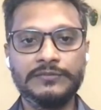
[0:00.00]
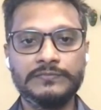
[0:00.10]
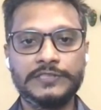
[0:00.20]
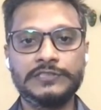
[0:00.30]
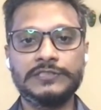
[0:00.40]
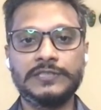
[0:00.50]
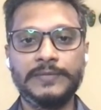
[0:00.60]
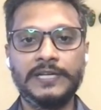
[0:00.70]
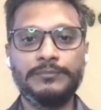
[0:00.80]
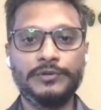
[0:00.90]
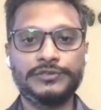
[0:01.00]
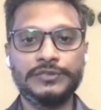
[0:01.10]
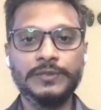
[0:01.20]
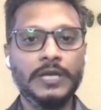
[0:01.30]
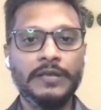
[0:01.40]
which is in the middle
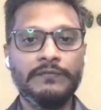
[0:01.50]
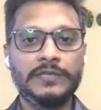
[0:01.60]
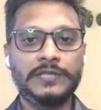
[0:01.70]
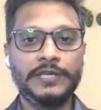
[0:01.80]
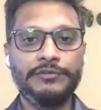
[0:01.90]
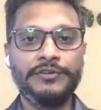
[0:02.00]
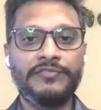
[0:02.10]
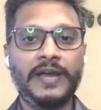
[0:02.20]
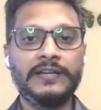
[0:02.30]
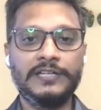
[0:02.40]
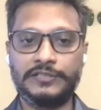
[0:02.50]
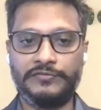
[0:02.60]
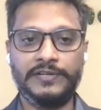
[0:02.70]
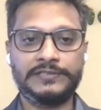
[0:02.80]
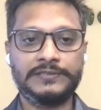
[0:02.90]
portion with unified
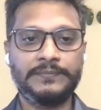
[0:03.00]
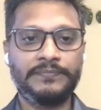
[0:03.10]
interface.